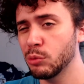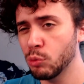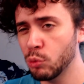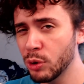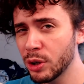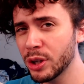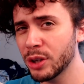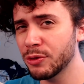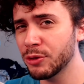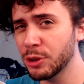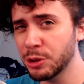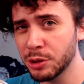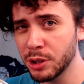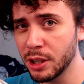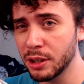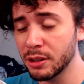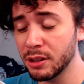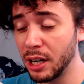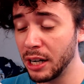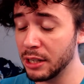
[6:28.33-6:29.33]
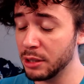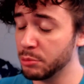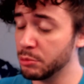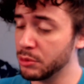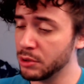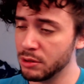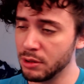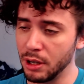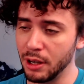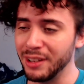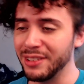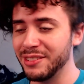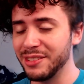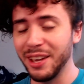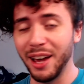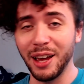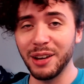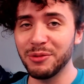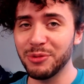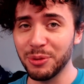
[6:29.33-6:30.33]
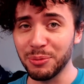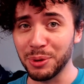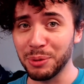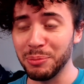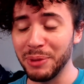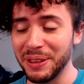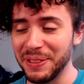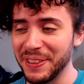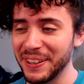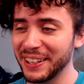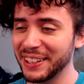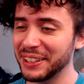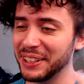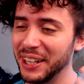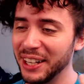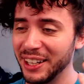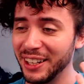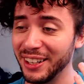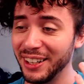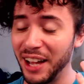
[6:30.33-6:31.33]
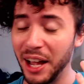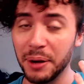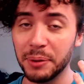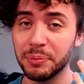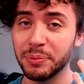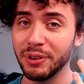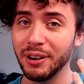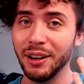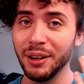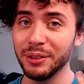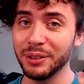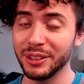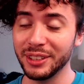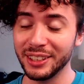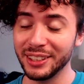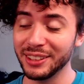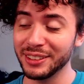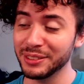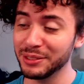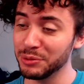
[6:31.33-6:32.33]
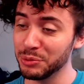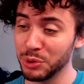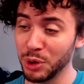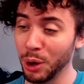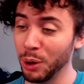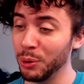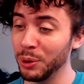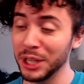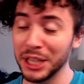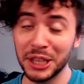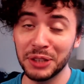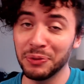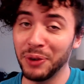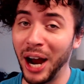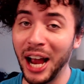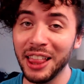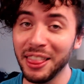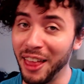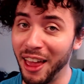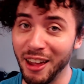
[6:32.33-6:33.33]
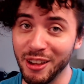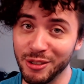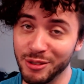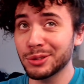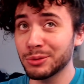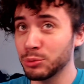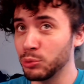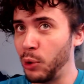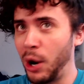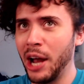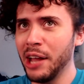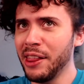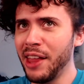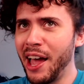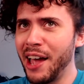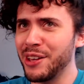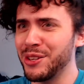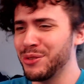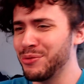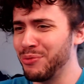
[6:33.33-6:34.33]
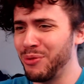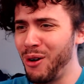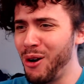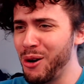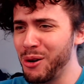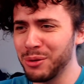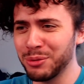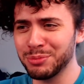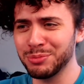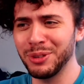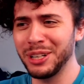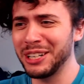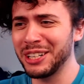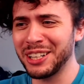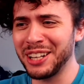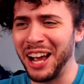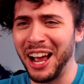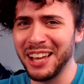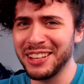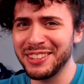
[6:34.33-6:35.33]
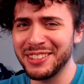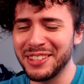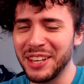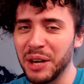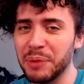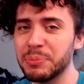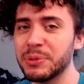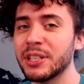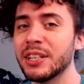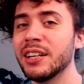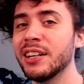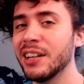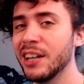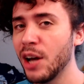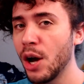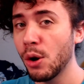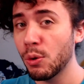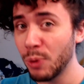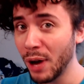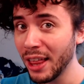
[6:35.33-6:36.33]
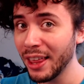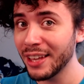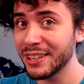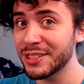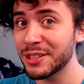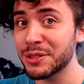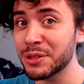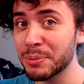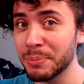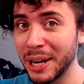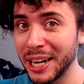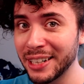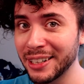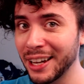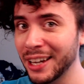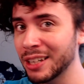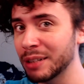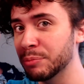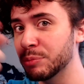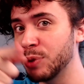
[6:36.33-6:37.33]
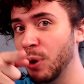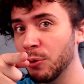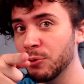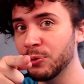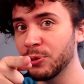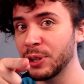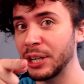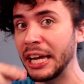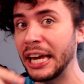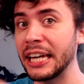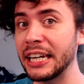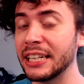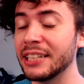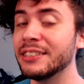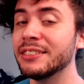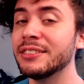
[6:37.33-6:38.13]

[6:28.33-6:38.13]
For your other items, aside from your mythic, I would probably go Rylai's. Rylai's, whoa, what a concept. Rylai's is your main item, don't forget it,